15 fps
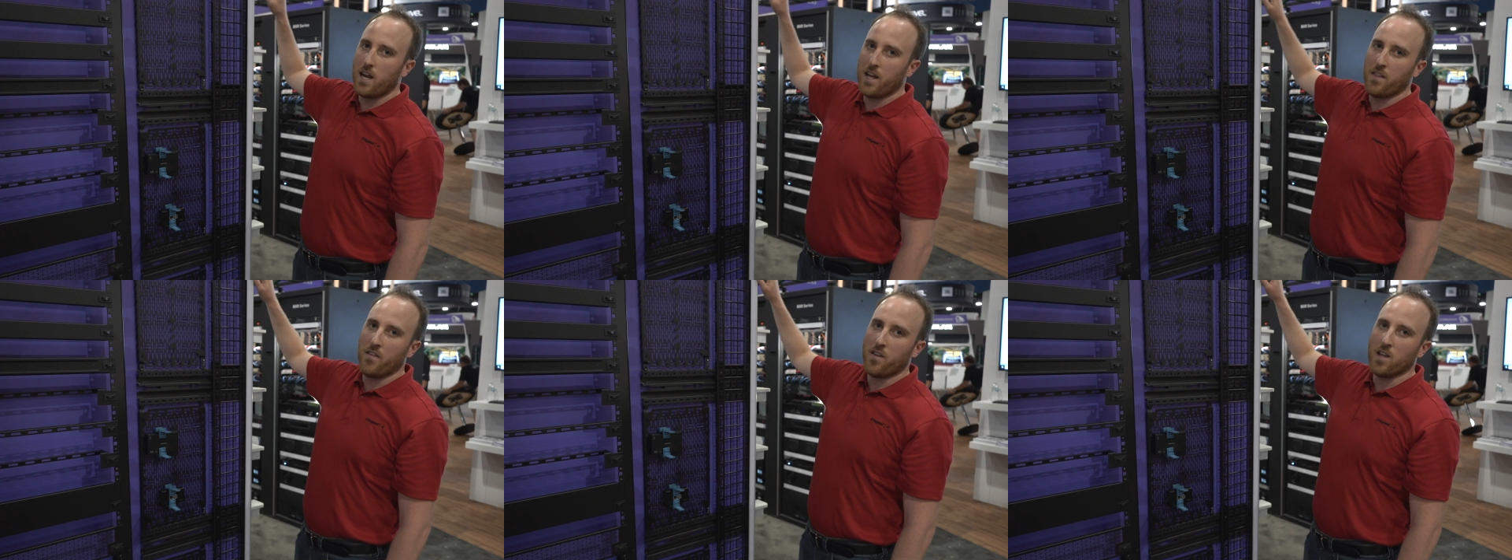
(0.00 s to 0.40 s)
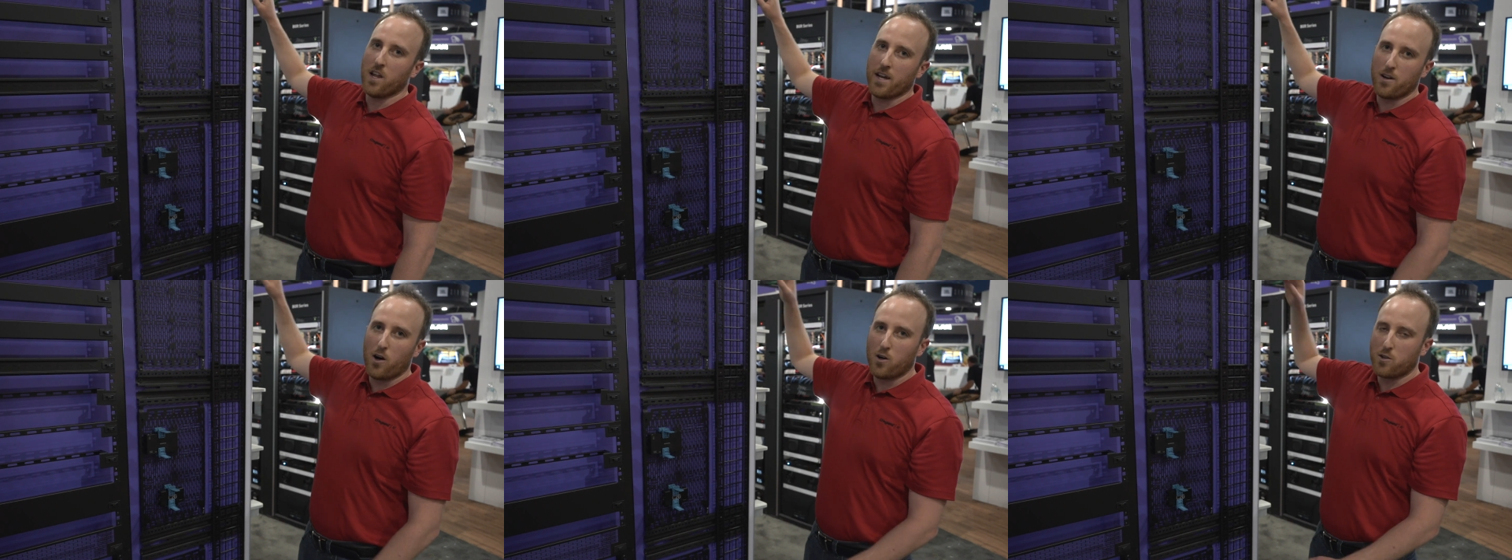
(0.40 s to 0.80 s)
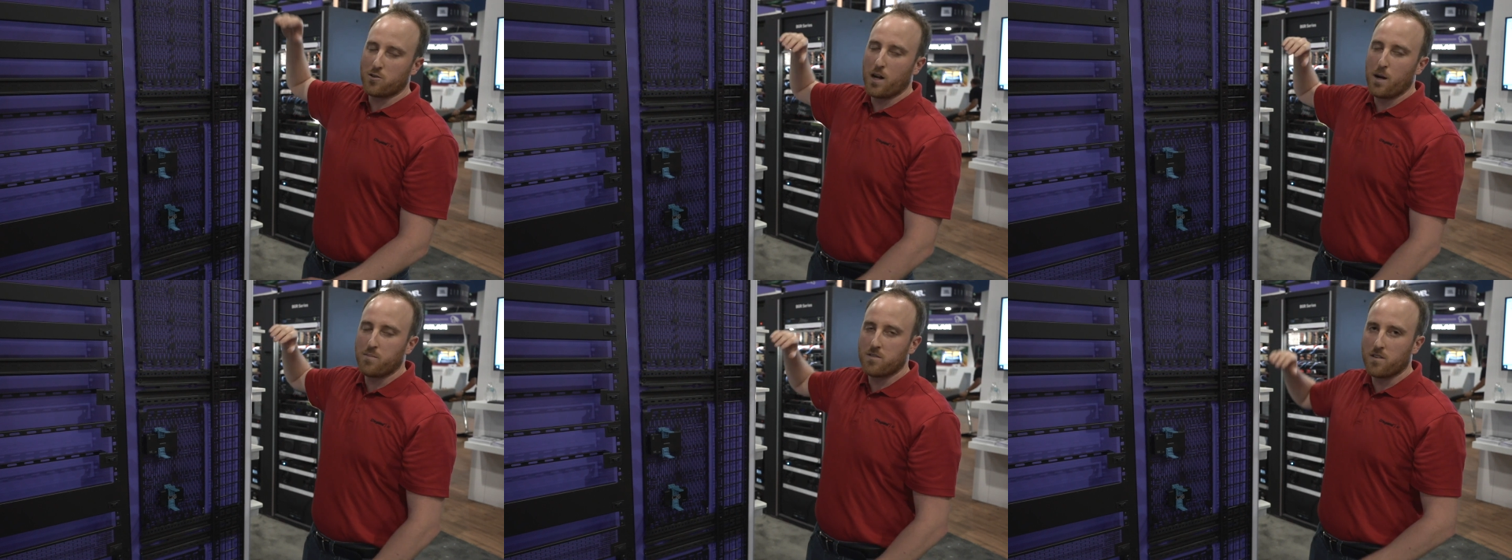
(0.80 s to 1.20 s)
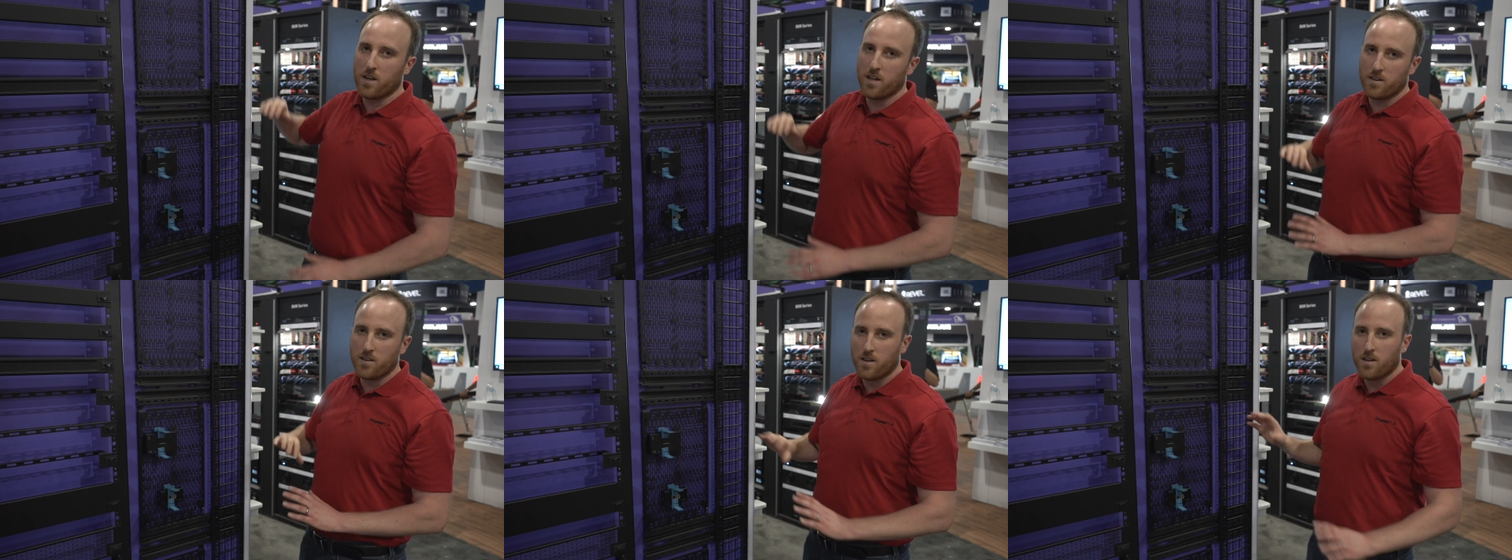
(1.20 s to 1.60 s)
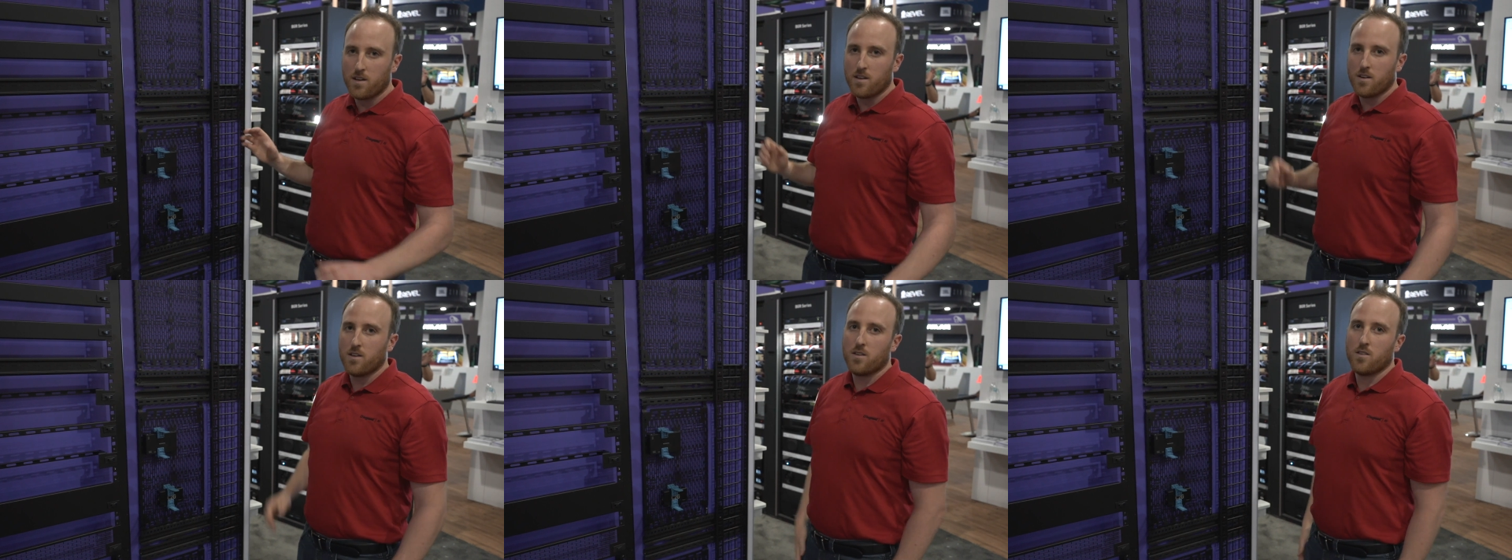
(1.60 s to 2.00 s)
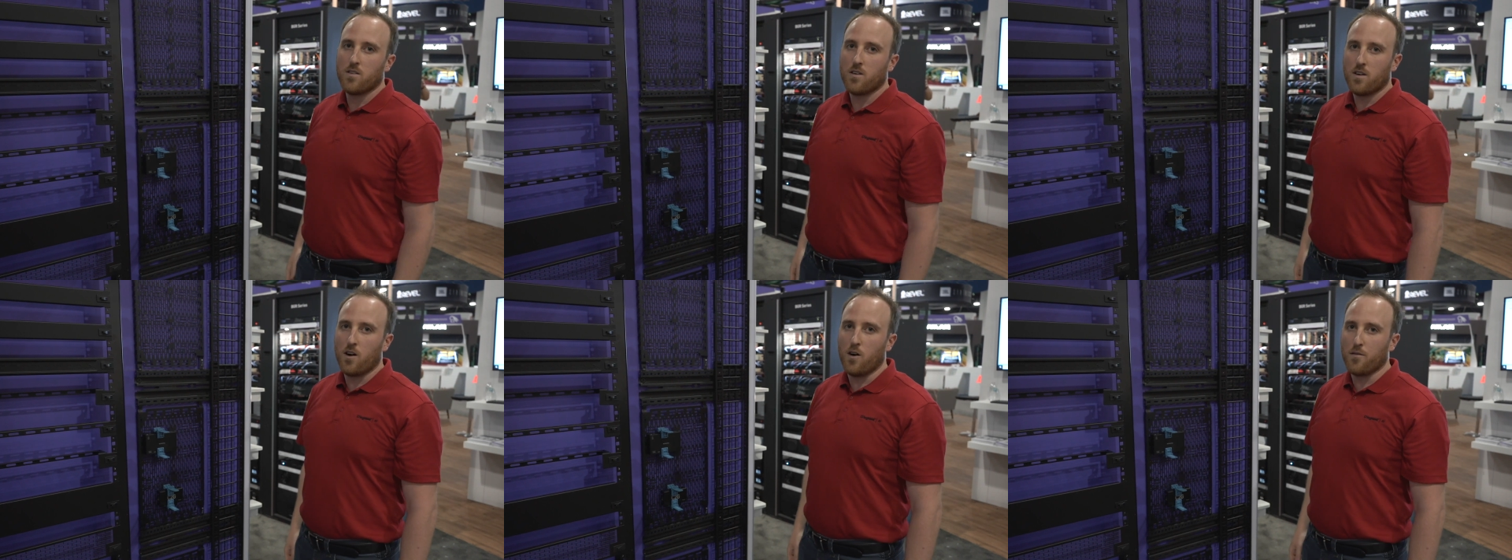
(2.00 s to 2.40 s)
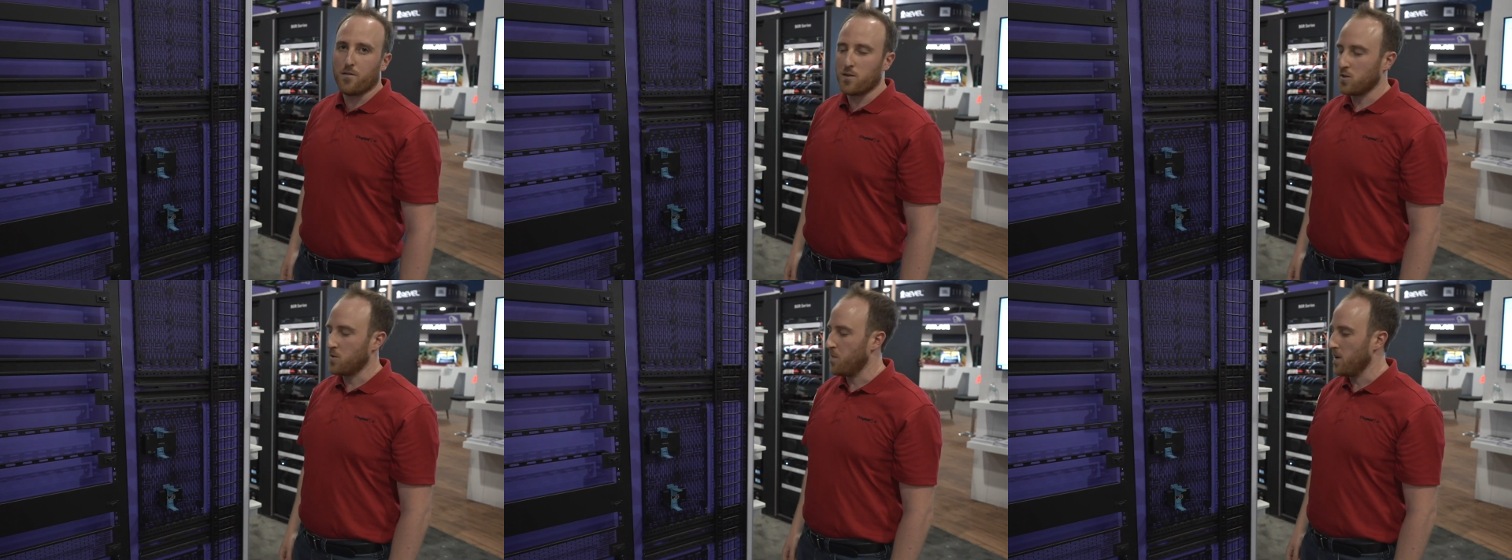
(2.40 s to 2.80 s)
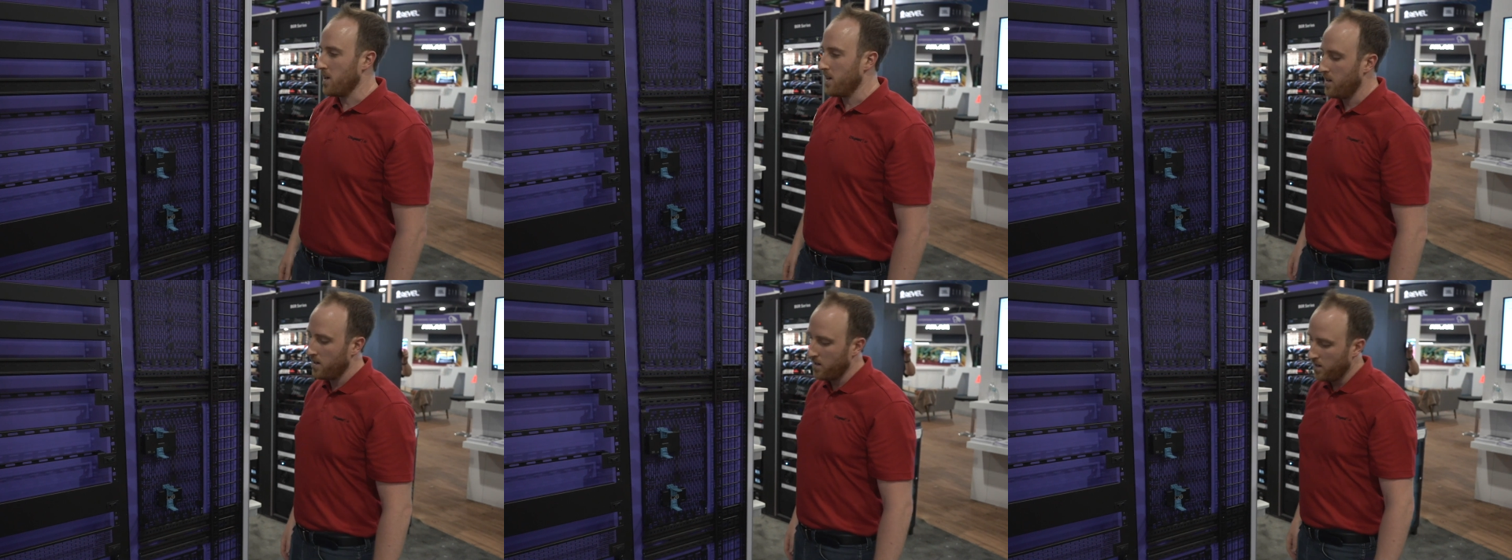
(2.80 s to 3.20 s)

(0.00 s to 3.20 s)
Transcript: and then the light all drops in, all for speed.